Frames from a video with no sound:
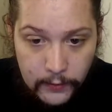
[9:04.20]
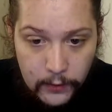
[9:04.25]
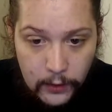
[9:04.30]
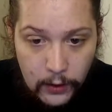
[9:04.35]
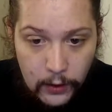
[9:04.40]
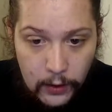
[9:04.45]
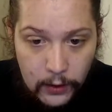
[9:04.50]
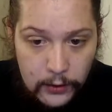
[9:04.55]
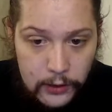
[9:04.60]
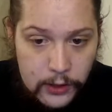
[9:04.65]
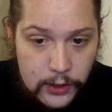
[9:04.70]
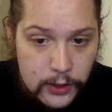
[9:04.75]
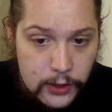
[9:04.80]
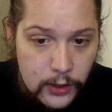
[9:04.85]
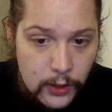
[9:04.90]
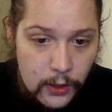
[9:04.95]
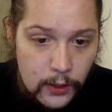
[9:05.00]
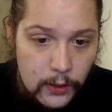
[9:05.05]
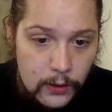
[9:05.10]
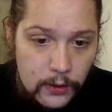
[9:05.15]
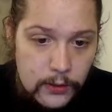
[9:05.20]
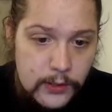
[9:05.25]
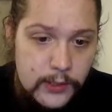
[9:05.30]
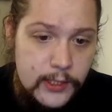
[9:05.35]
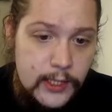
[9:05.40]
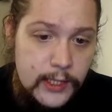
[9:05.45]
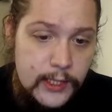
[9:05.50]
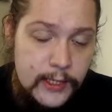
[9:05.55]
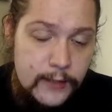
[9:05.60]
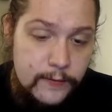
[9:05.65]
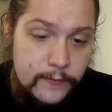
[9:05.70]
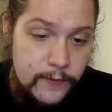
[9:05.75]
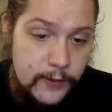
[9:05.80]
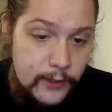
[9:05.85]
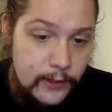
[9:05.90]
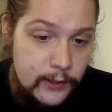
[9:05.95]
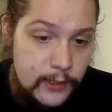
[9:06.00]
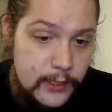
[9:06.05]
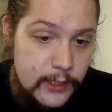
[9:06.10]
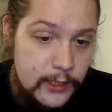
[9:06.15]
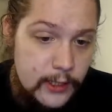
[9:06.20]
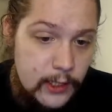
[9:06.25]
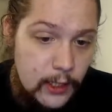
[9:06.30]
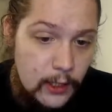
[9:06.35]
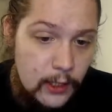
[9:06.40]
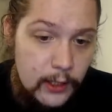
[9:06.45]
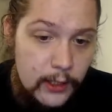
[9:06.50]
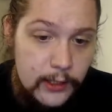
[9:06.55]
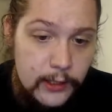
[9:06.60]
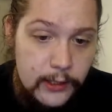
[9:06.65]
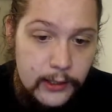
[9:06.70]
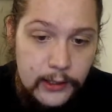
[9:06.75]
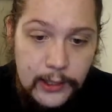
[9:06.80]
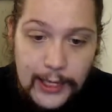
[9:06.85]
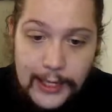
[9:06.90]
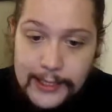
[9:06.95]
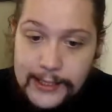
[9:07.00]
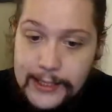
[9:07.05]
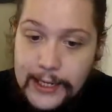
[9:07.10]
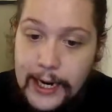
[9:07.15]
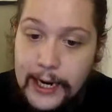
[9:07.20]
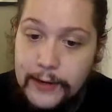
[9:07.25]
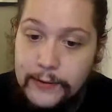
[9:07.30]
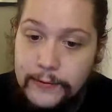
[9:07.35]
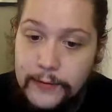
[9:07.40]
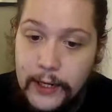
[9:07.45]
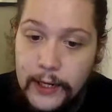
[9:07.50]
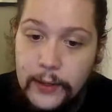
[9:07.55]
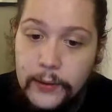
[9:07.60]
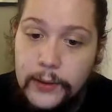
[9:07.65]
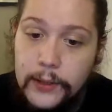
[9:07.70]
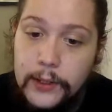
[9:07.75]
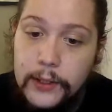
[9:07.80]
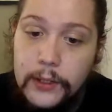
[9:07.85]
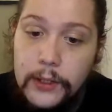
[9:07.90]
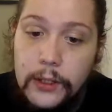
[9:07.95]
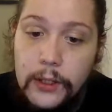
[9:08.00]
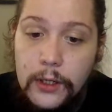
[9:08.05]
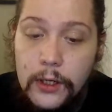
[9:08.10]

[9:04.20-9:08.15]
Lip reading: for all the sorrows that had filled his heart in the last half hour.